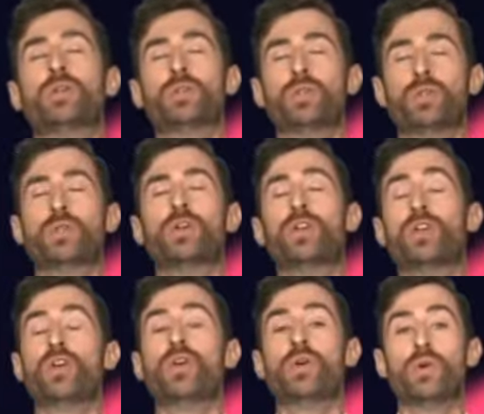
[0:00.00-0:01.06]
Ooh,
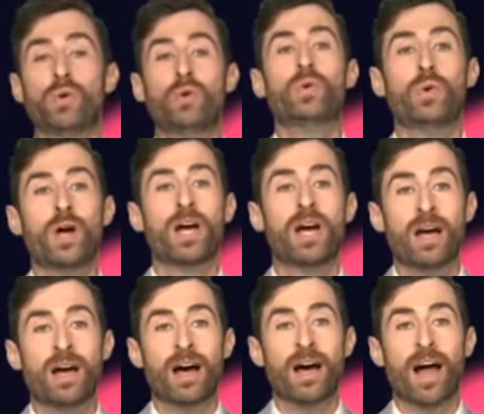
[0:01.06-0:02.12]
ooh.
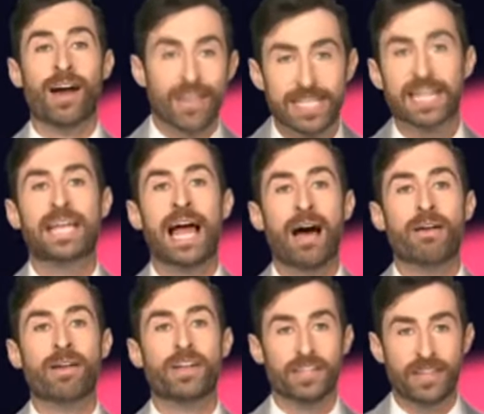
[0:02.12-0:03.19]
All right, let's get
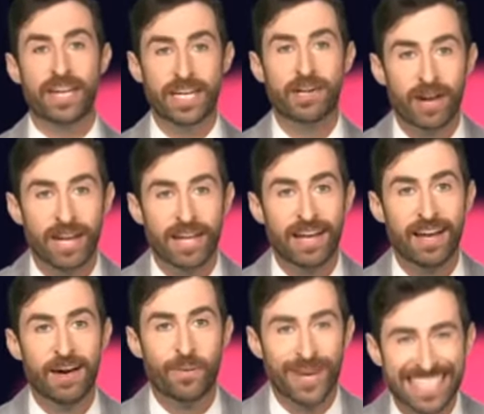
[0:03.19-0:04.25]
down to the nitty gritty.
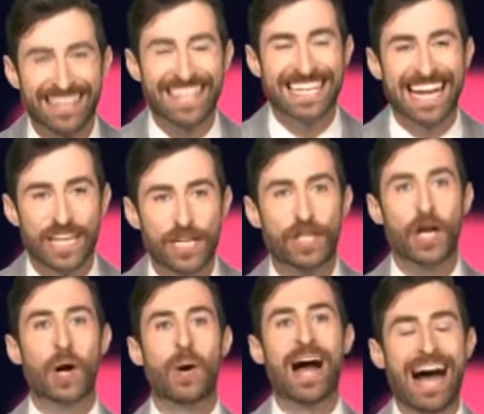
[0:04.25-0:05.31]
What do you say? Let's get this
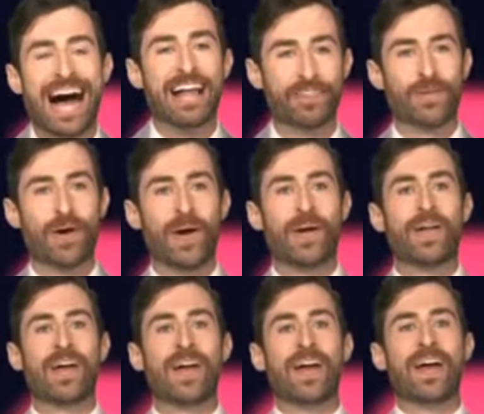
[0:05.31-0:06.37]
show on the
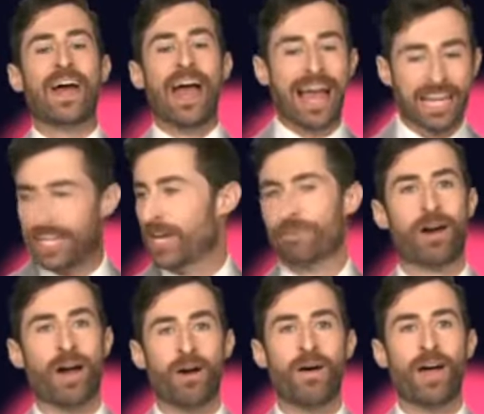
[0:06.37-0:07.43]
road at
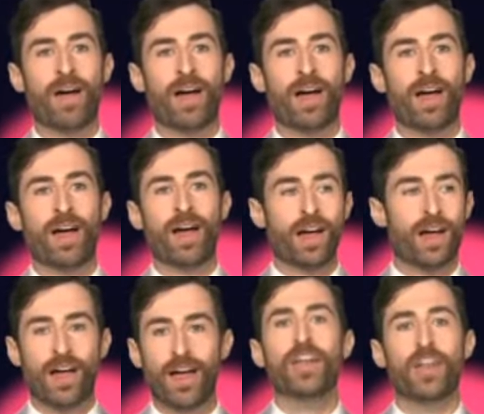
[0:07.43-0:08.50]
Cumero.
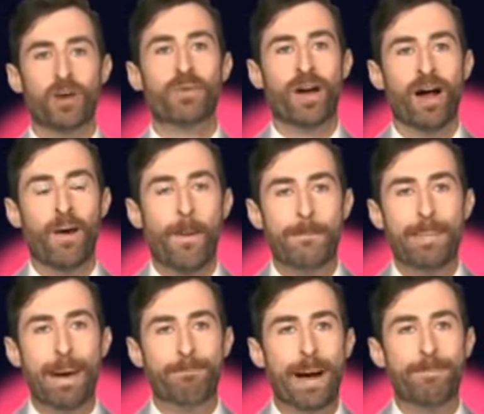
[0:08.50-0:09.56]
Numero Bum
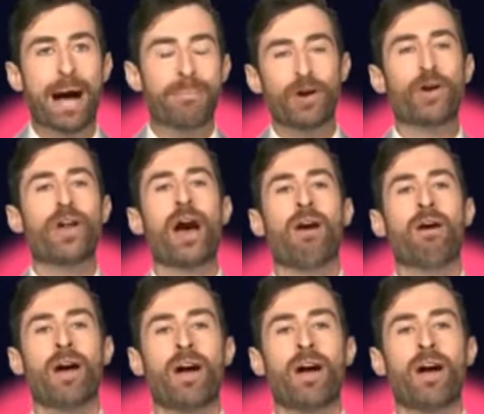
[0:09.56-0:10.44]
bum bum bum. uno.